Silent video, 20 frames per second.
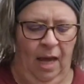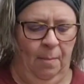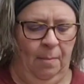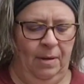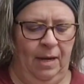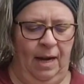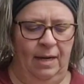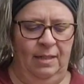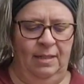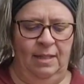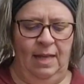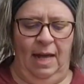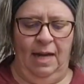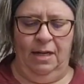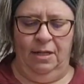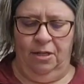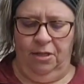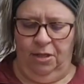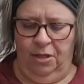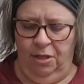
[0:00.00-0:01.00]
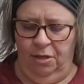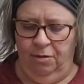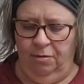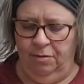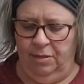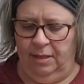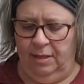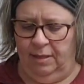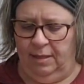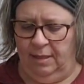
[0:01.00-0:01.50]
but I decided to
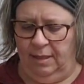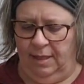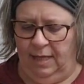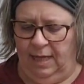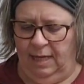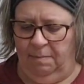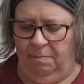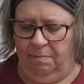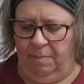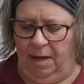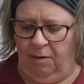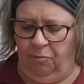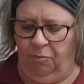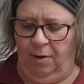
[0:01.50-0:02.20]
use it to keep my